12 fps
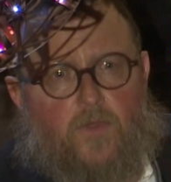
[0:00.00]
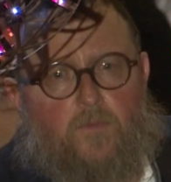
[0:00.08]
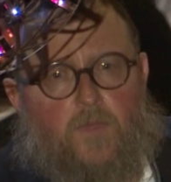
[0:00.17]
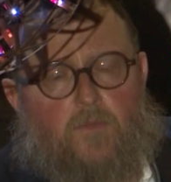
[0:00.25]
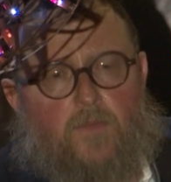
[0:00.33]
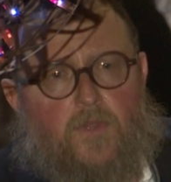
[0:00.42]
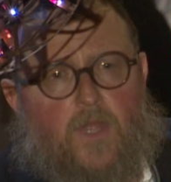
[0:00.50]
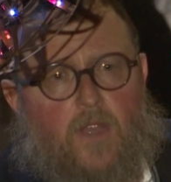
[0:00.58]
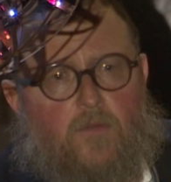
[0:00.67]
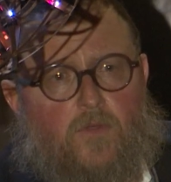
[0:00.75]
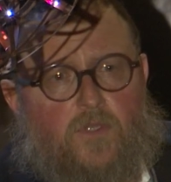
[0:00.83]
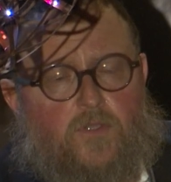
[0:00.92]
people that
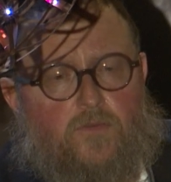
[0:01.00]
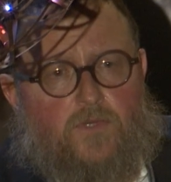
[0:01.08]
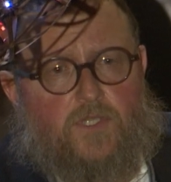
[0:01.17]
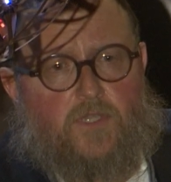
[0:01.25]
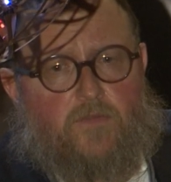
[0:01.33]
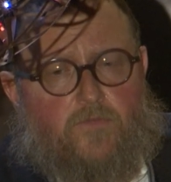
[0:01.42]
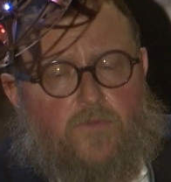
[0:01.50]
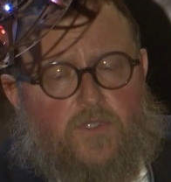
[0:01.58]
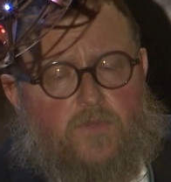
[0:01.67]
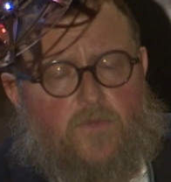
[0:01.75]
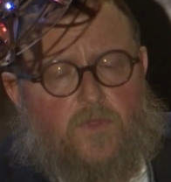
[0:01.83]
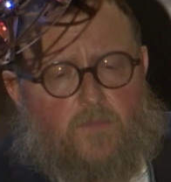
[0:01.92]
are also receiving.
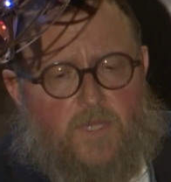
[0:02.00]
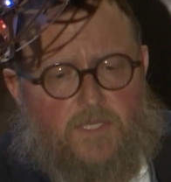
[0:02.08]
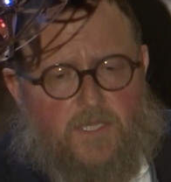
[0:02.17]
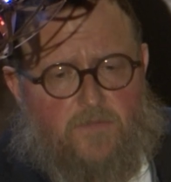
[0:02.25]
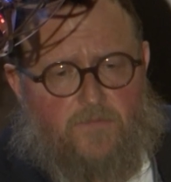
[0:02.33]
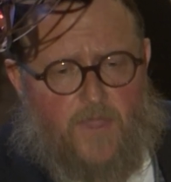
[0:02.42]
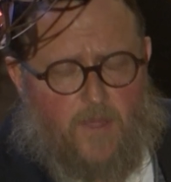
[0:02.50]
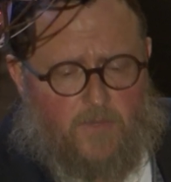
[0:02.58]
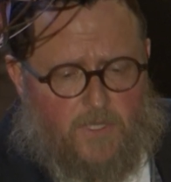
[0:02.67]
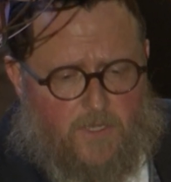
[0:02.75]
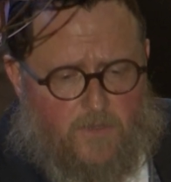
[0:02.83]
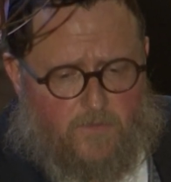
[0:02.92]
First of all, the Minsky
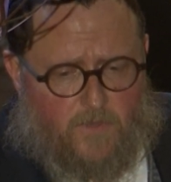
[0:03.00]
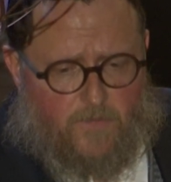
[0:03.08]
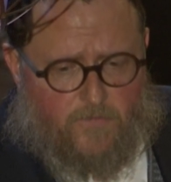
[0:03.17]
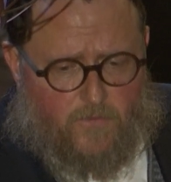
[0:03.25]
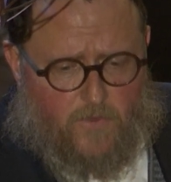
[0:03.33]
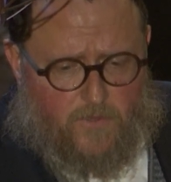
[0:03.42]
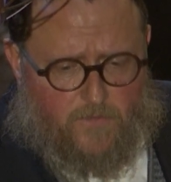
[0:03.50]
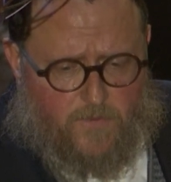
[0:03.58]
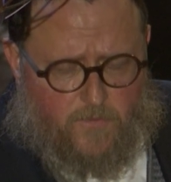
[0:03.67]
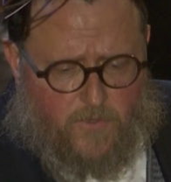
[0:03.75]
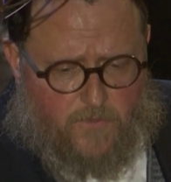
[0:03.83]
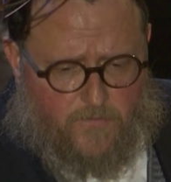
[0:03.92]
family for all of
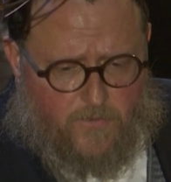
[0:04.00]
the beautiful